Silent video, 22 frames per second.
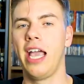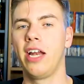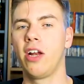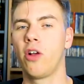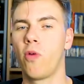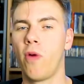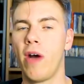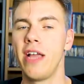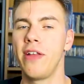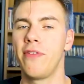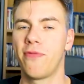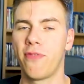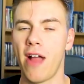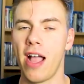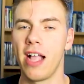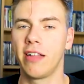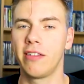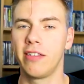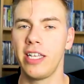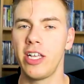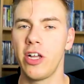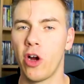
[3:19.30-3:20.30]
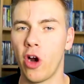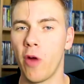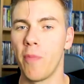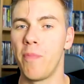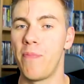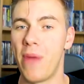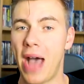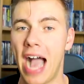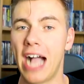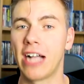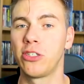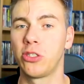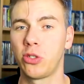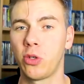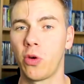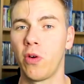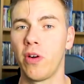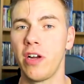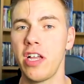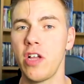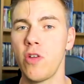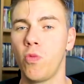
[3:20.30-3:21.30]
And quite frankly, her
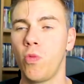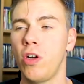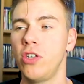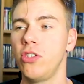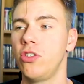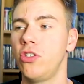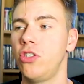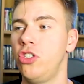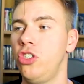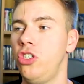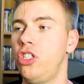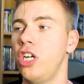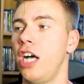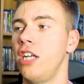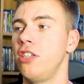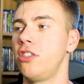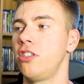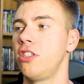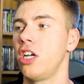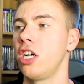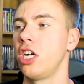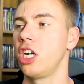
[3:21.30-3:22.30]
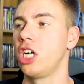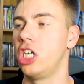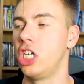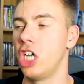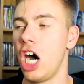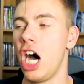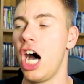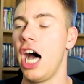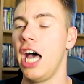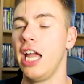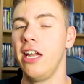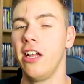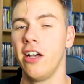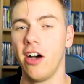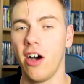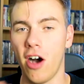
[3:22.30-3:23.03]
backstory was just god